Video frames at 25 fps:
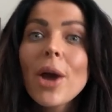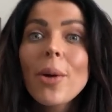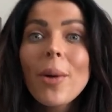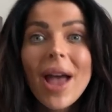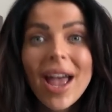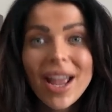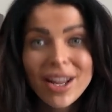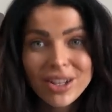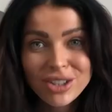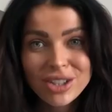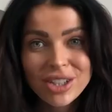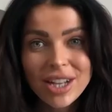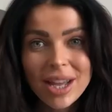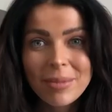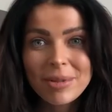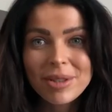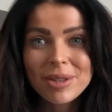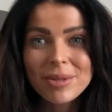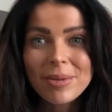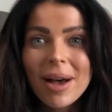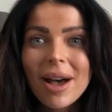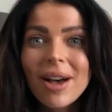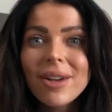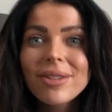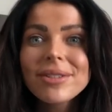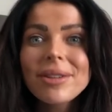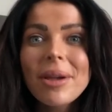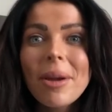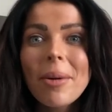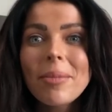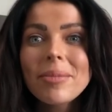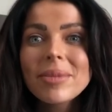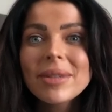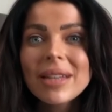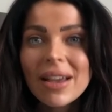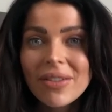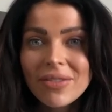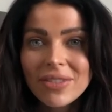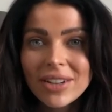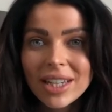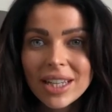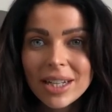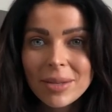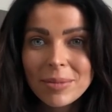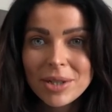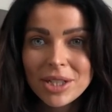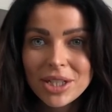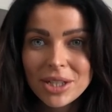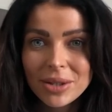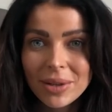Oh, H&M as well. So I'm definitely
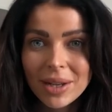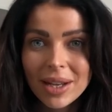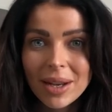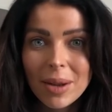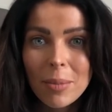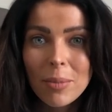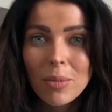going to be doing